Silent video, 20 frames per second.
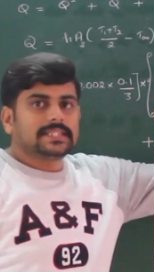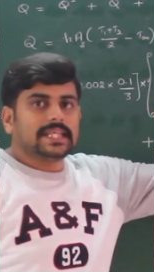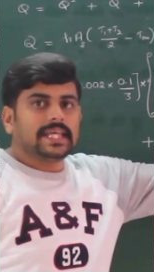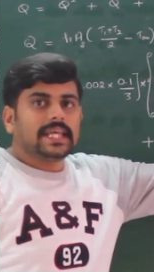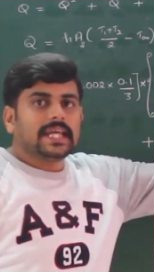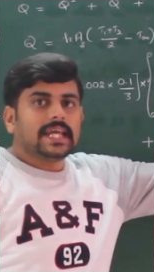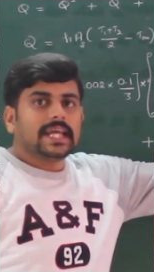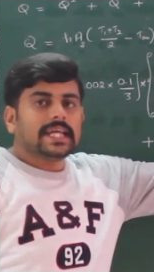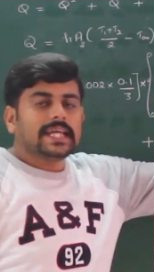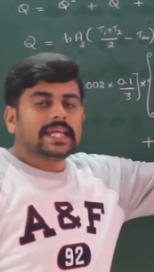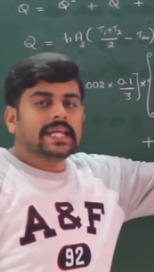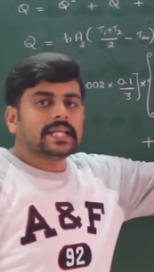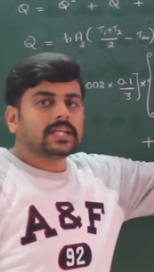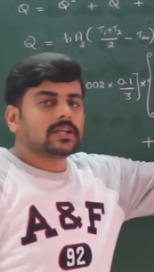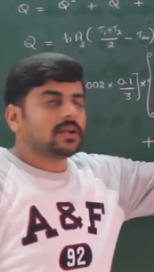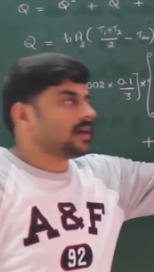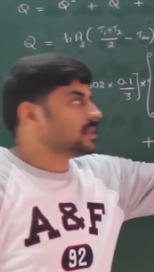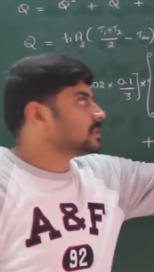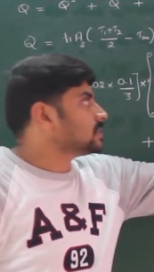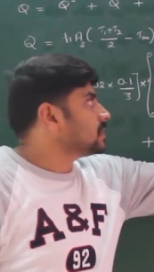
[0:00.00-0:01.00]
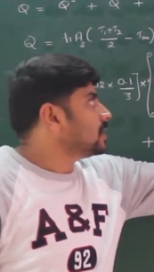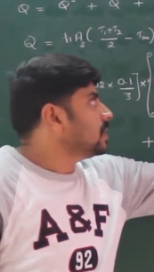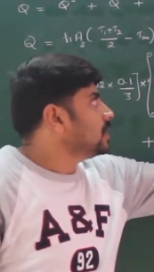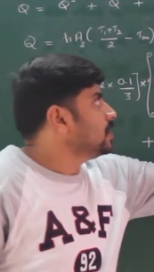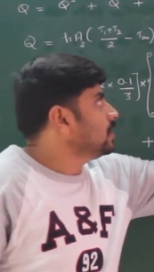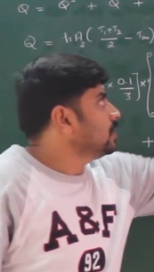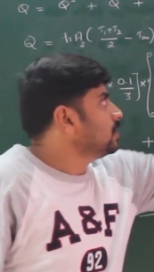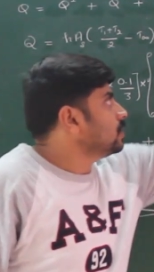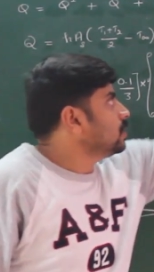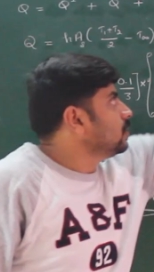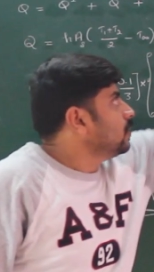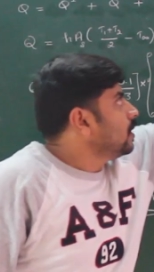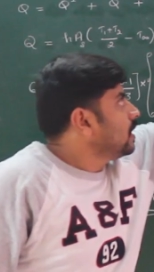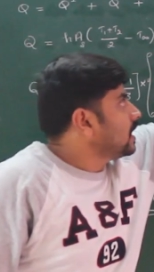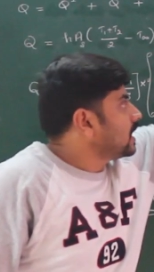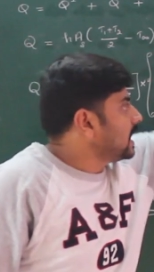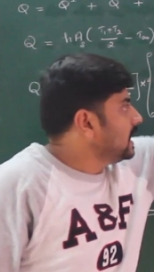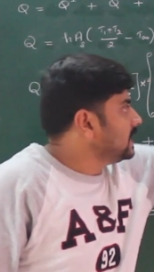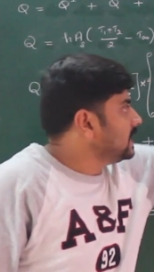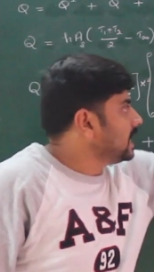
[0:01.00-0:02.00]
the heat loss due to
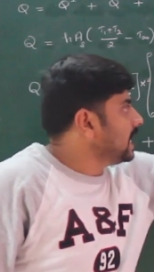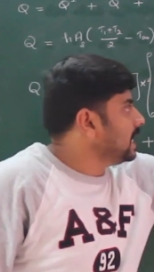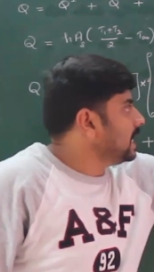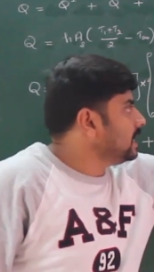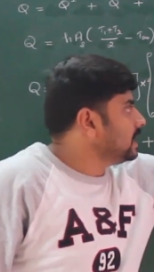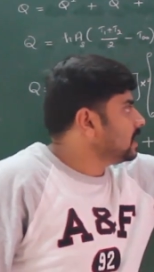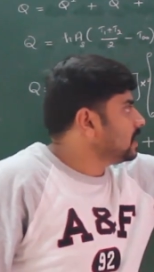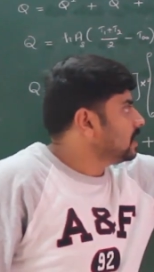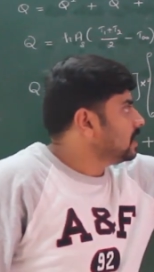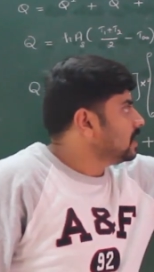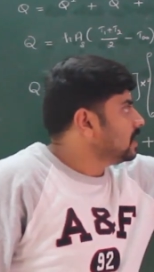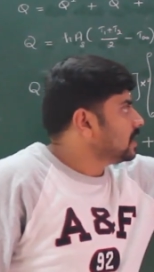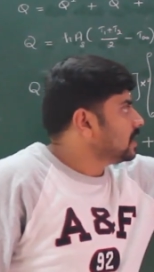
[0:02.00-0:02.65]
right end